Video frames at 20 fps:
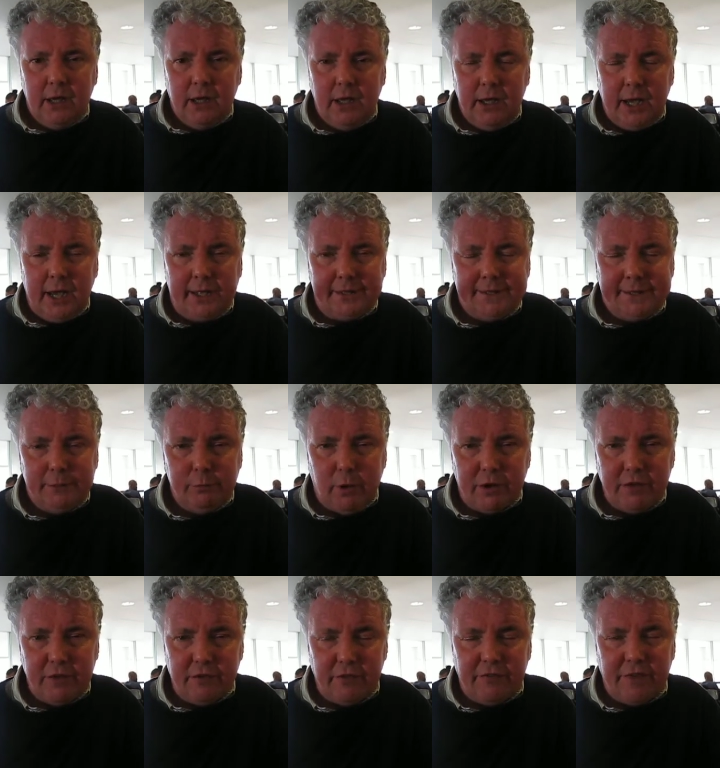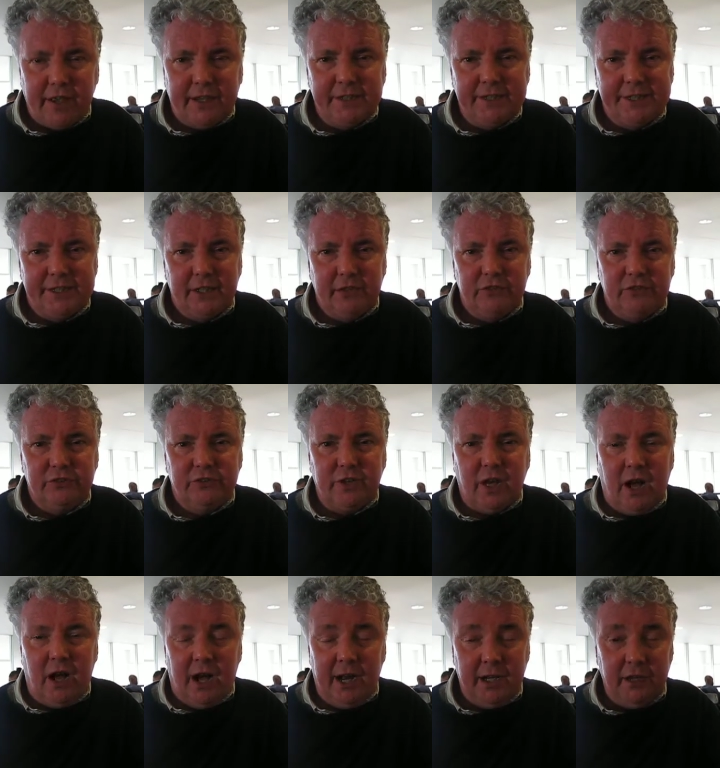Yes, one of the things that
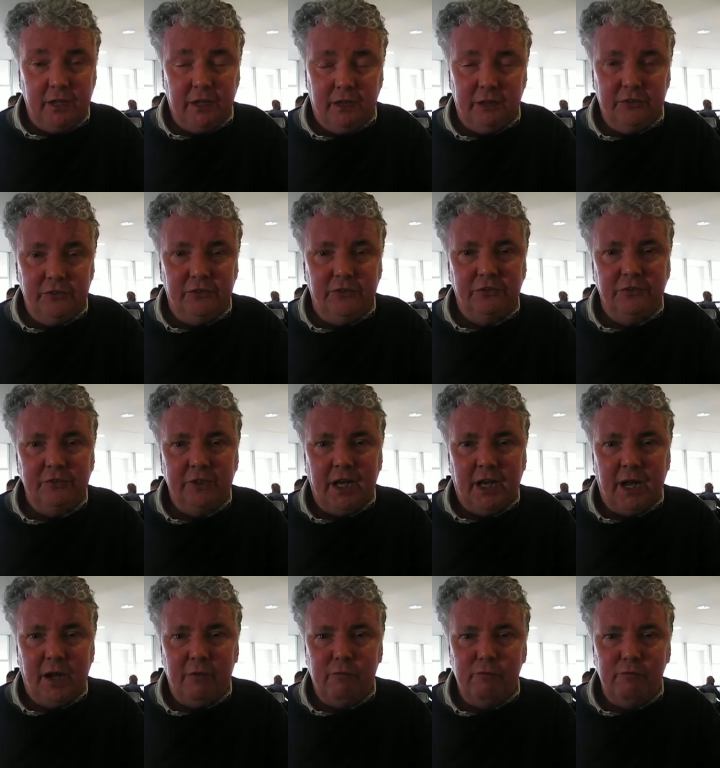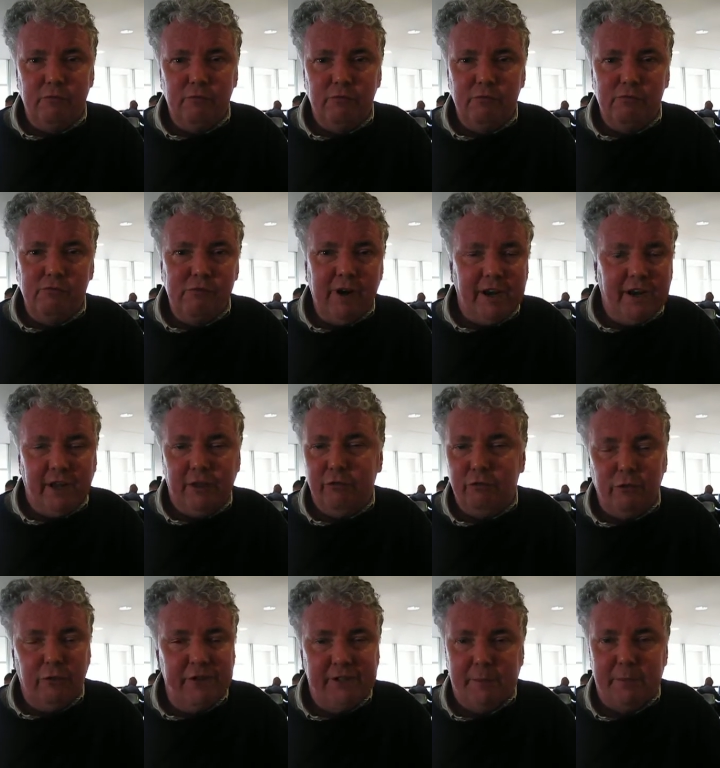I learnt uh, reading
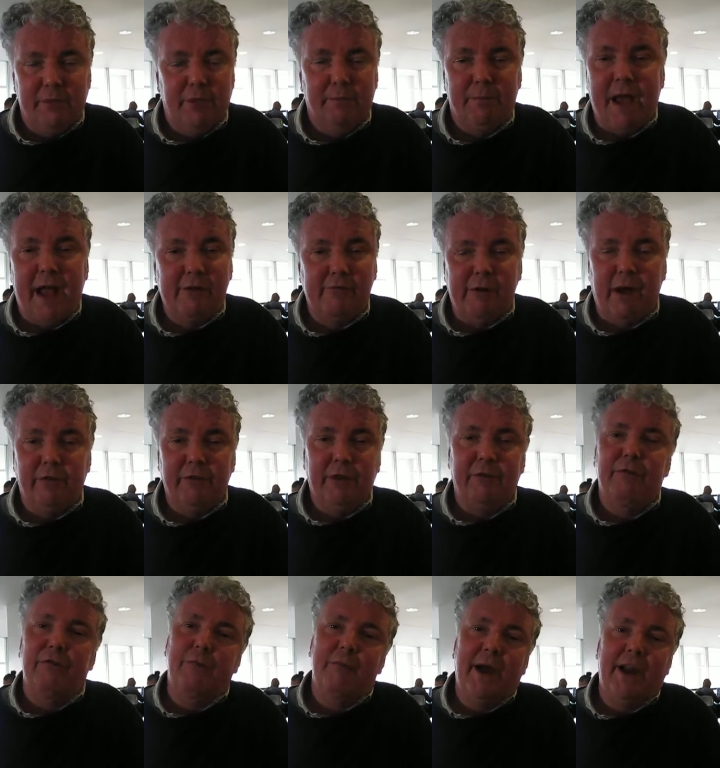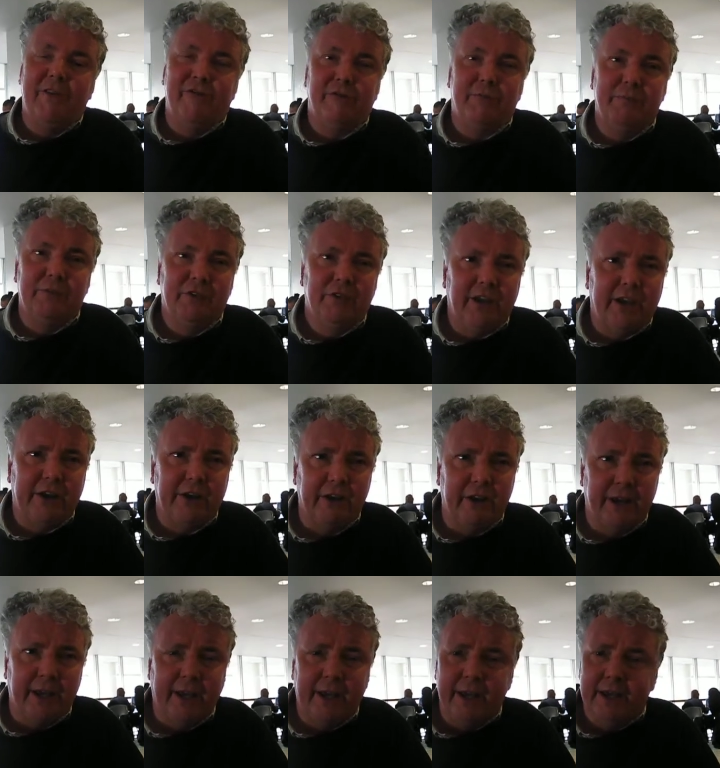through some of the background information,
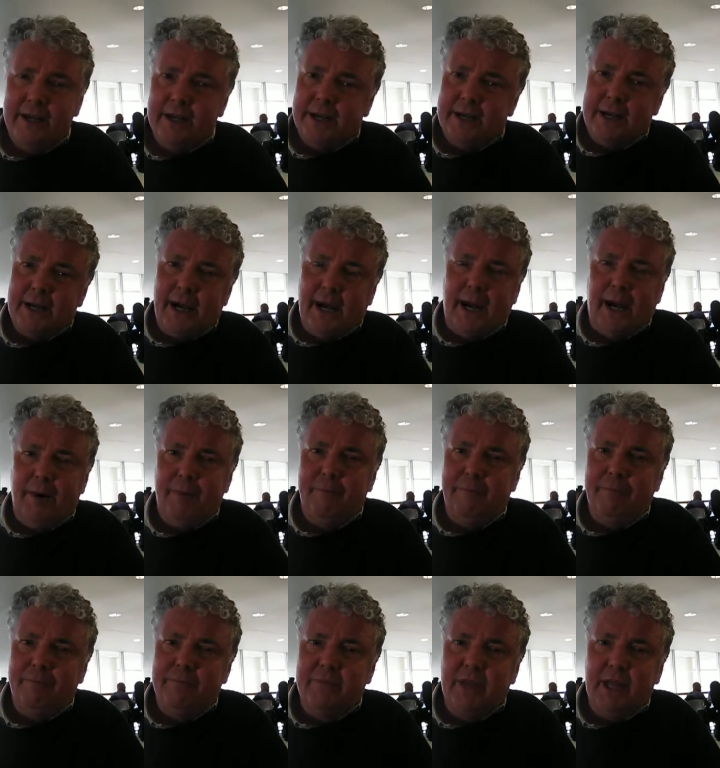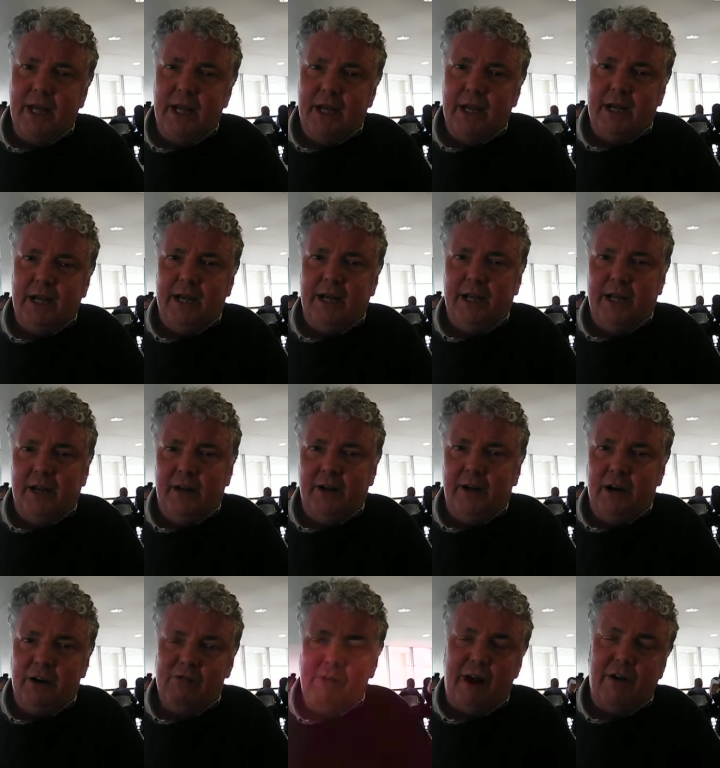particularly um, uh,
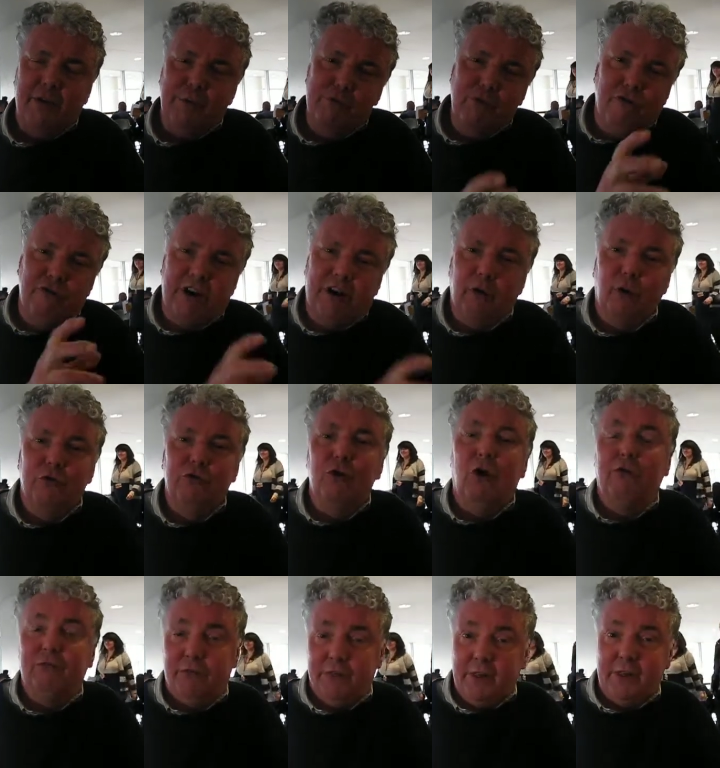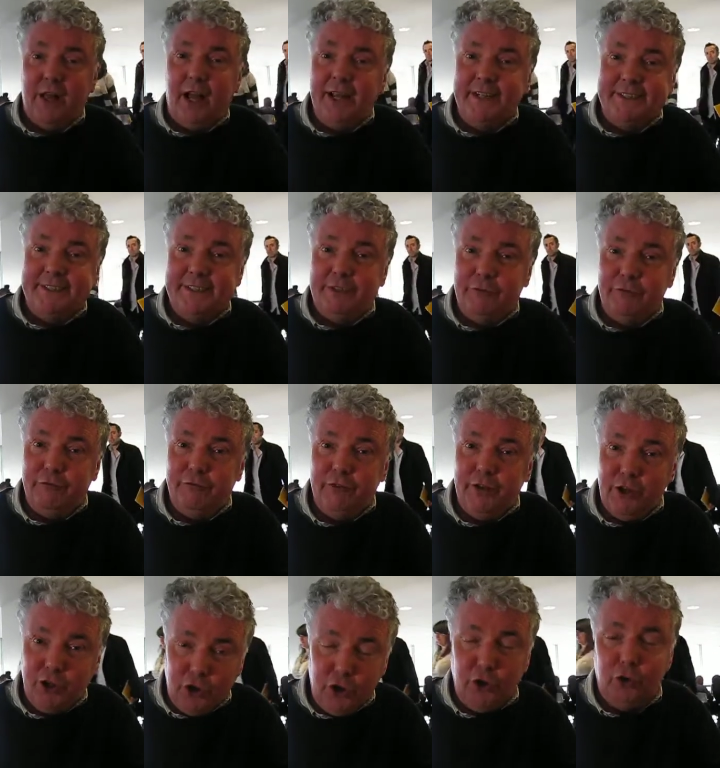around a project called Not for the Likes of
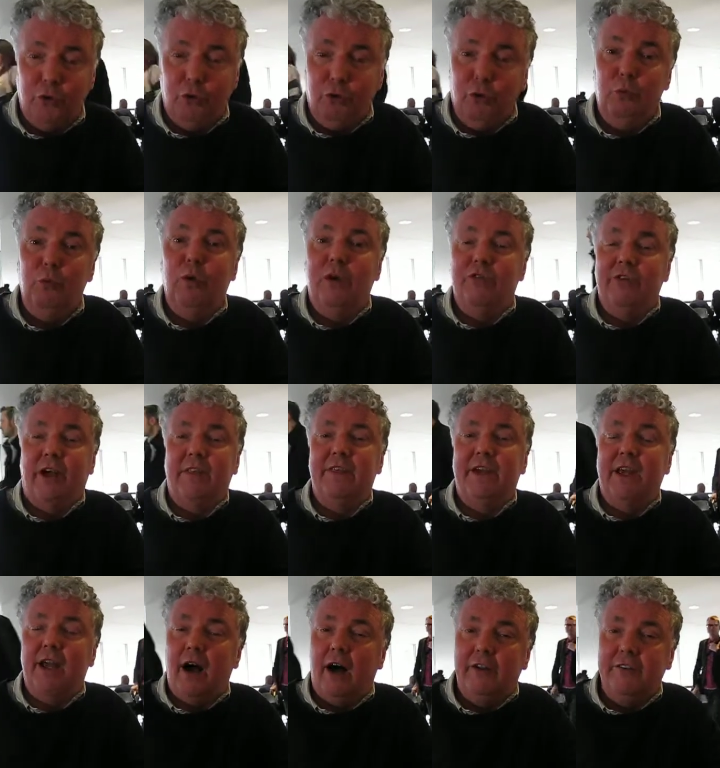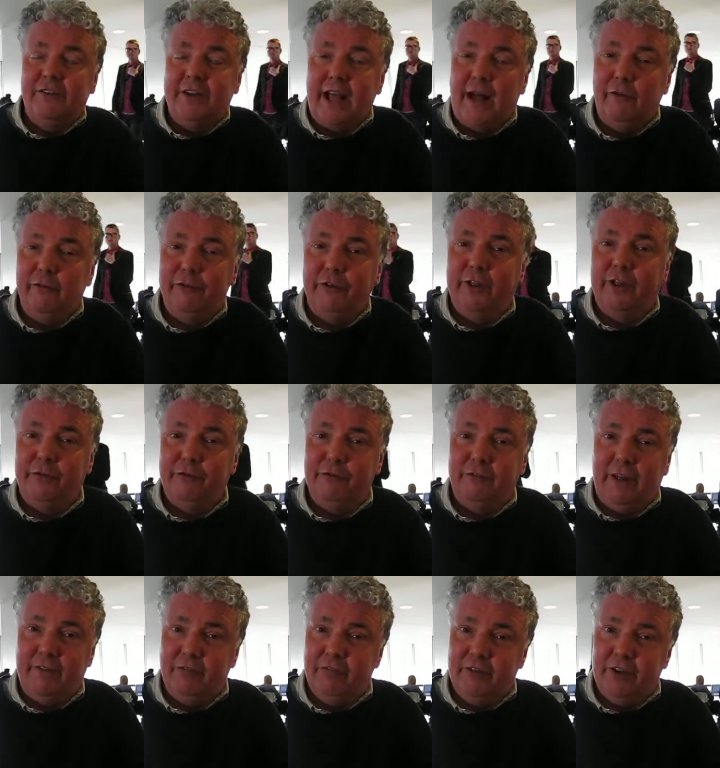You, which I think Arts Council had
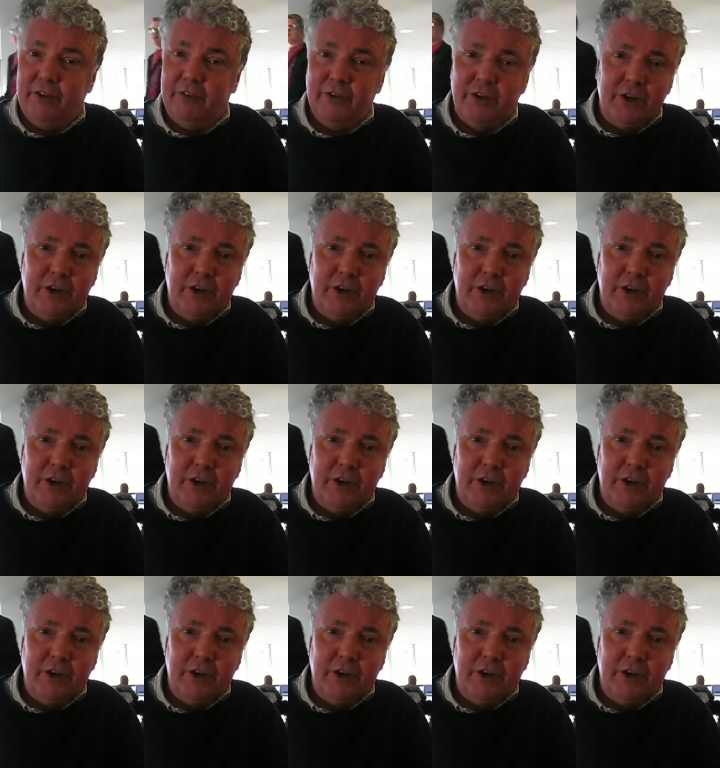funded